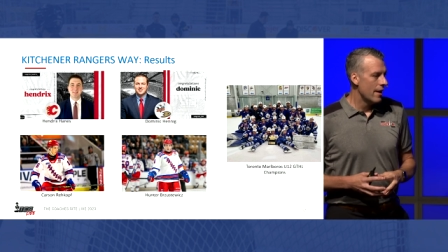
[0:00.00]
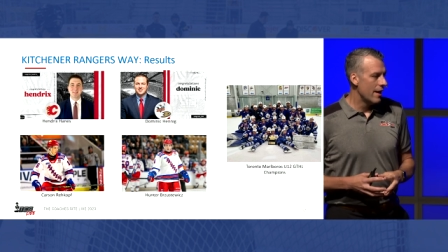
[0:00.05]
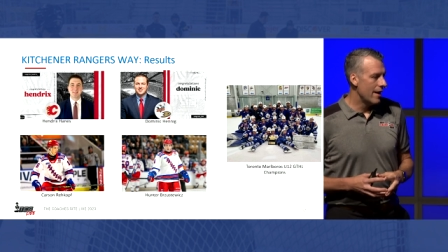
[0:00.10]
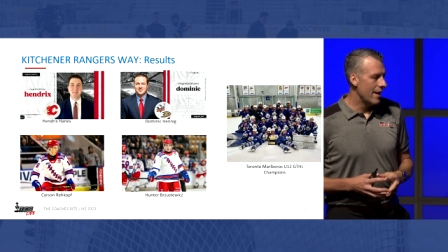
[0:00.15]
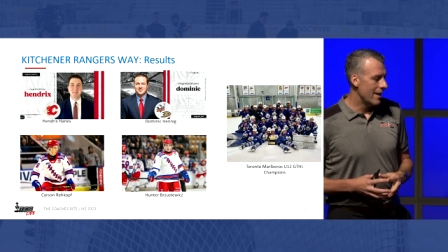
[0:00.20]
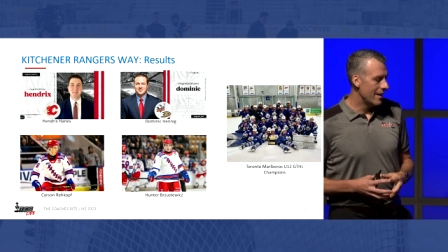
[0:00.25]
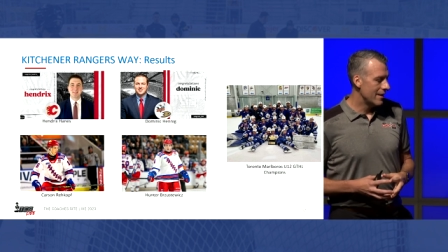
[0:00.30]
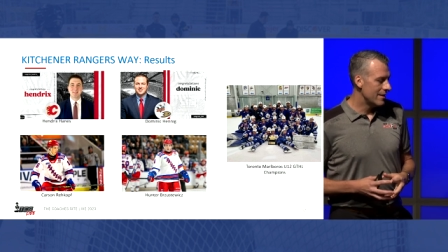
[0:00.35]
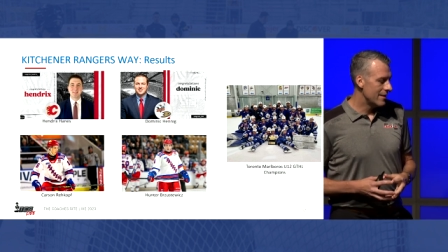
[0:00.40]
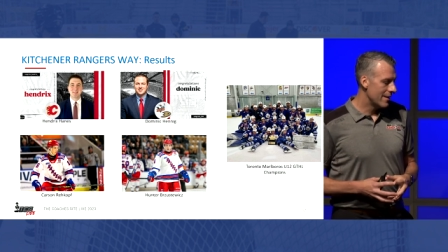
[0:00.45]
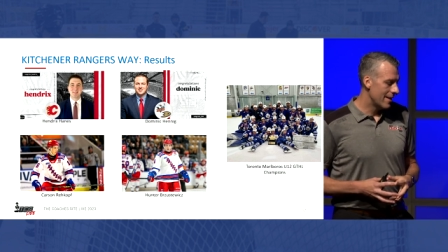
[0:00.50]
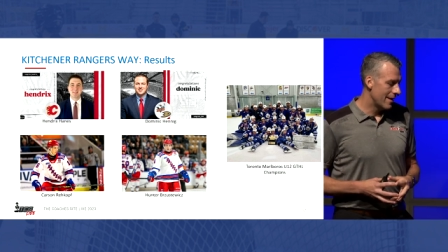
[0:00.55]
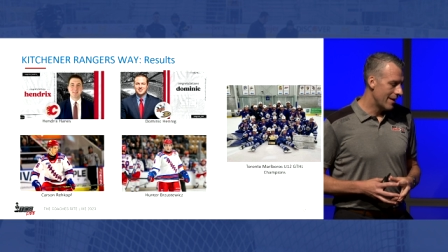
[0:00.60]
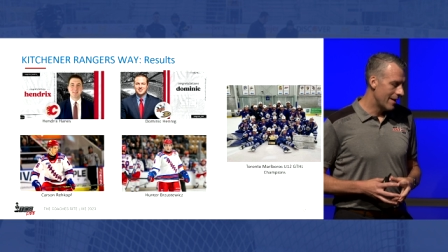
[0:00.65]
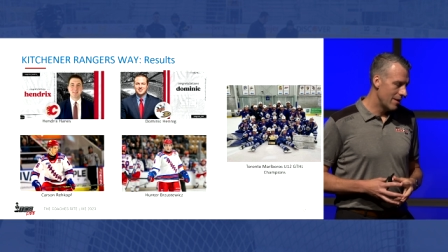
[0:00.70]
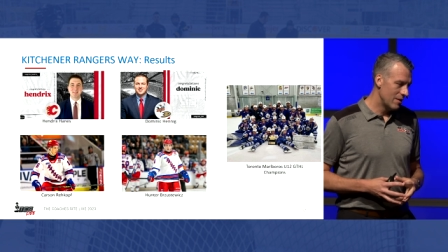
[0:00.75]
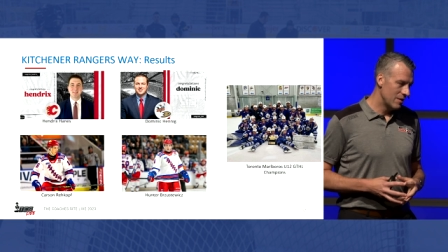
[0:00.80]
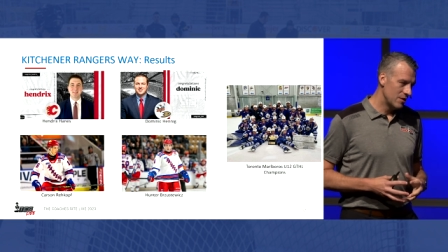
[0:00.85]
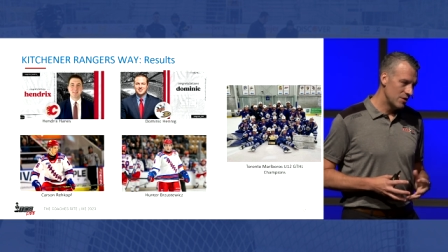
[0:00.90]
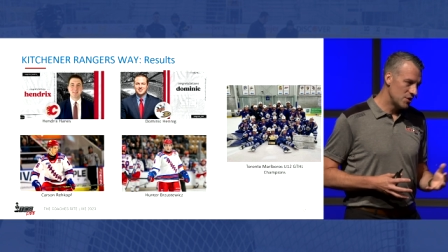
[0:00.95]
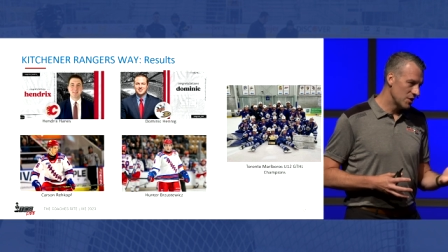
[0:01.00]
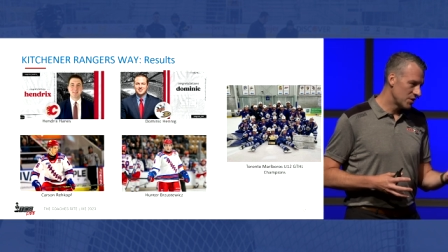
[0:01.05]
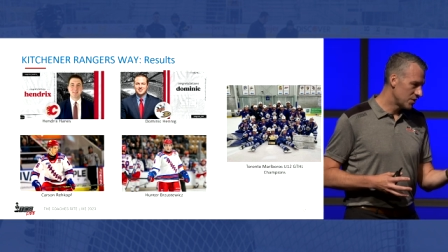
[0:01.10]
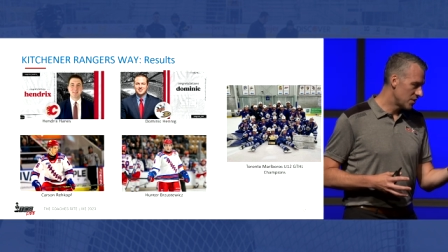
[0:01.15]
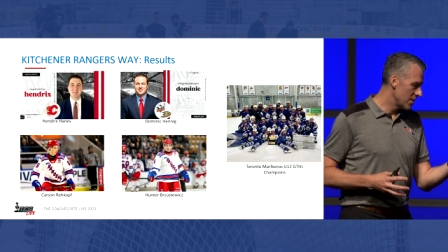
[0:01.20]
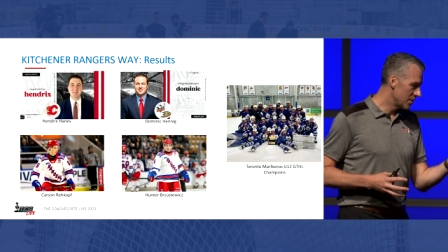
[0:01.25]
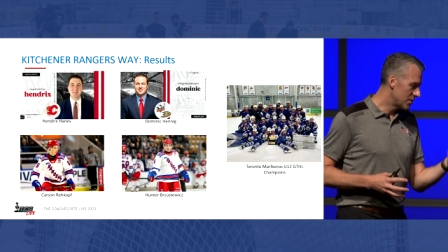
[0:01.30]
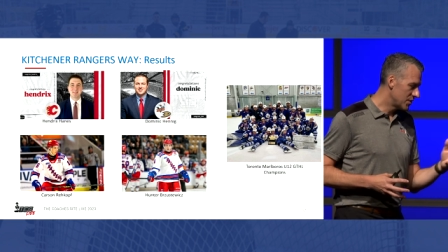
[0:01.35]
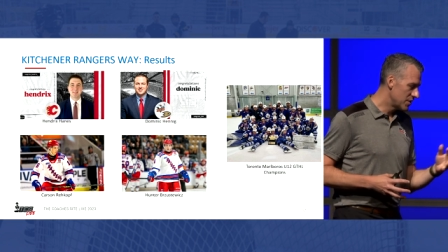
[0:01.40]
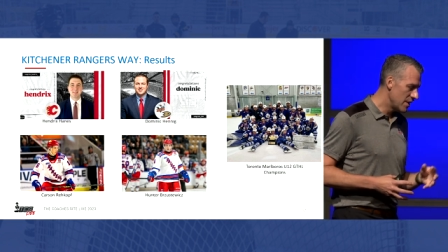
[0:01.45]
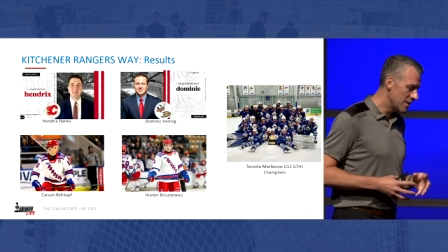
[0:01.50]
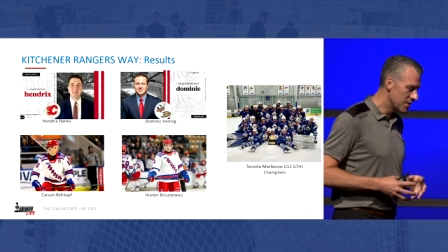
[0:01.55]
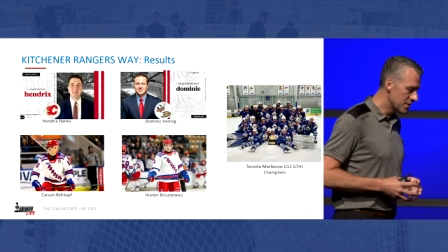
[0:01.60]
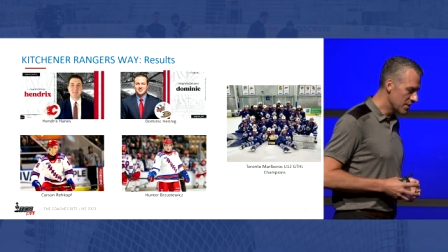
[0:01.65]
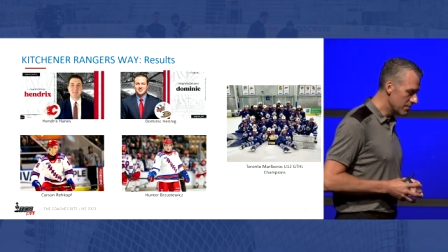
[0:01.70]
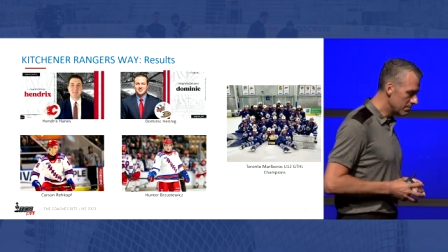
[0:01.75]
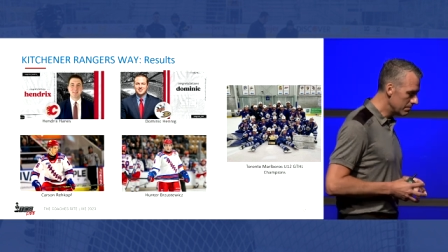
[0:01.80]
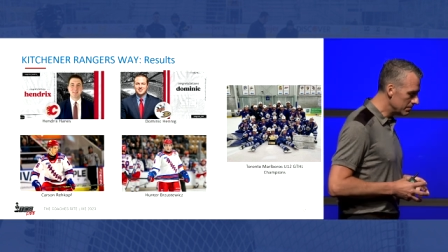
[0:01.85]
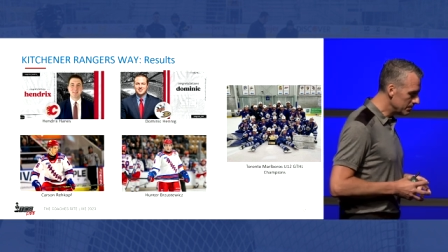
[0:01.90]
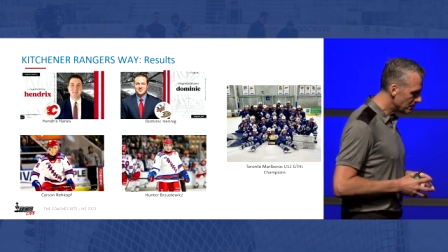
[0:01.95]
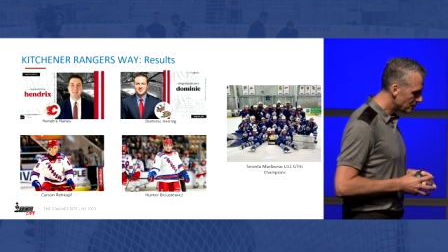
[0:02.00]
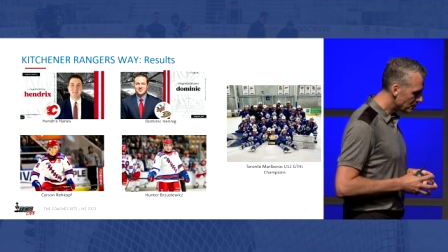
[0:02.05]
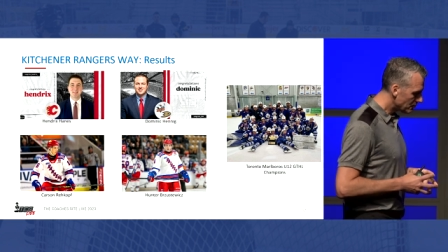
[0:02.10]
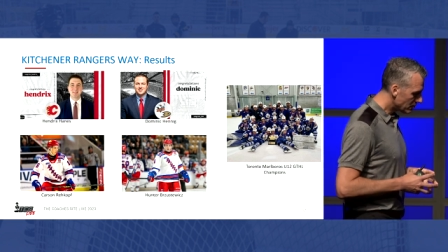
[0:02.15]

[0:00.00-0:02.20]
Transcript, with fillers: And just this season